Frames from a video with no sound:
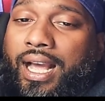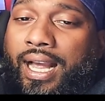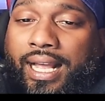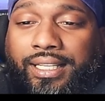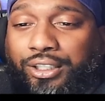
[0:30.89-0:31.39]
I
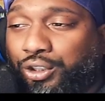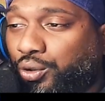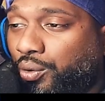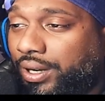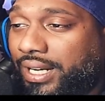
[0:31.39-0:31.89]
got this
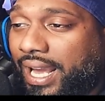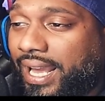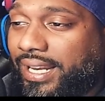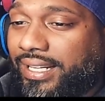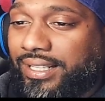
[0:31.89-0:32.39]
story
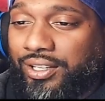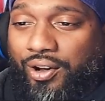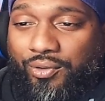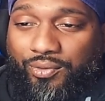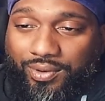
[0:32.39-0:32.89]
that, you
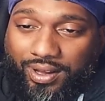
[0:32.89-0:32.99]
know,